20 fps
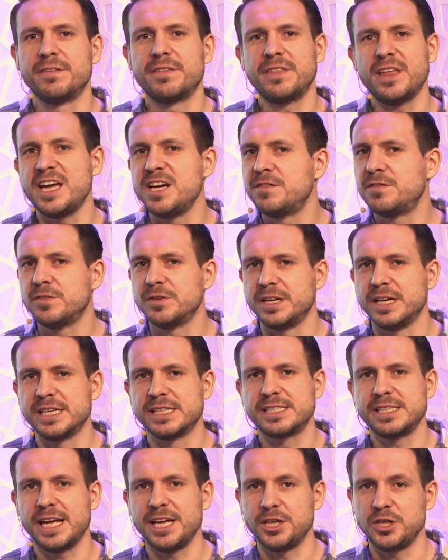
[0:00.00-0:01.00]

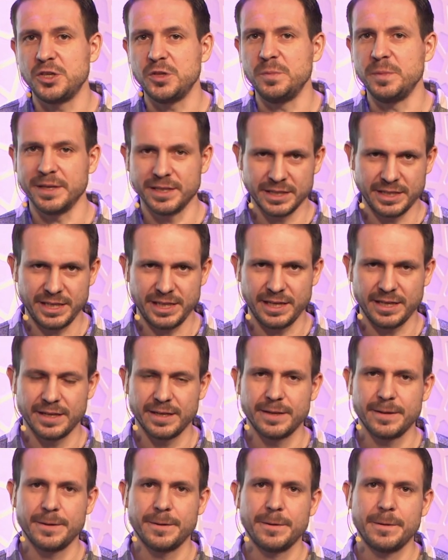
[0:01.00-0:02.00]
thankfulness and humility
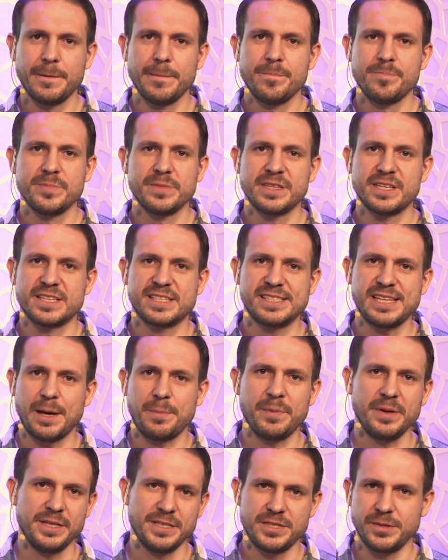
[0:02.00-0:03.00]
to
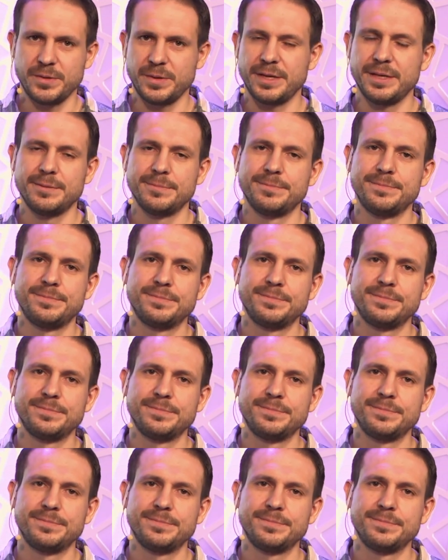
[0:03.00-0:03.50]
step into it.